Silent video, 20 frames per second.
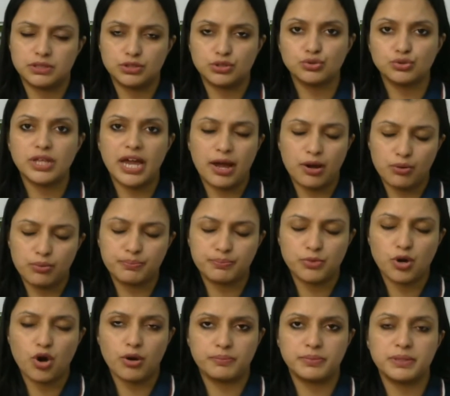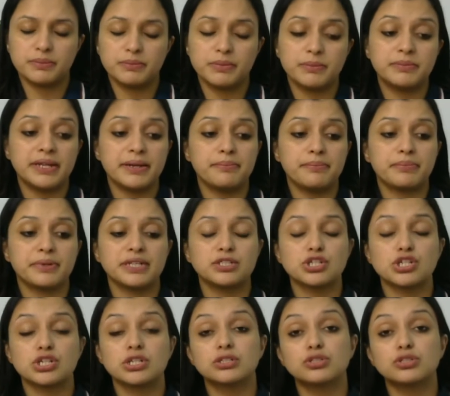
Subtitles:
to the optimum temperature,